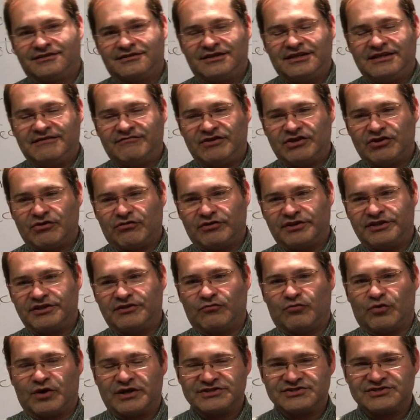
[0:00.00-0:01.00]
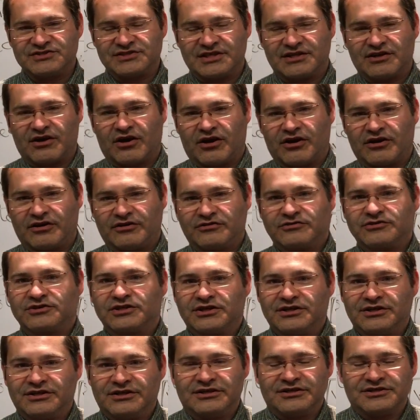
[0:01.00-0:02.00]
leaving only the ones that aren't
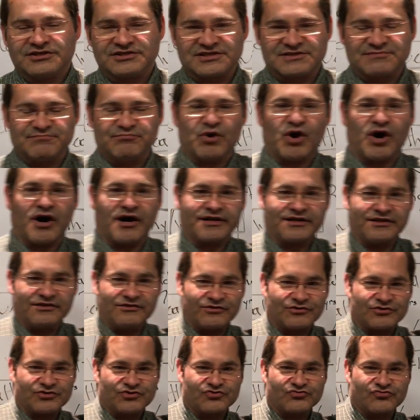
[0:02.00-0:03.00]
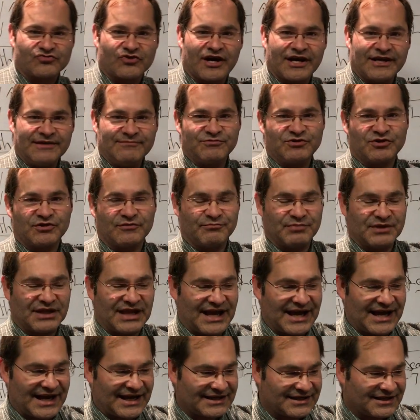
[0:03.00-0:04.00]
spotted or striped or
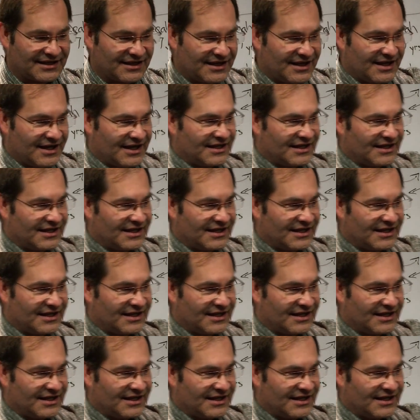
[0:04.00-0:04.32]
black,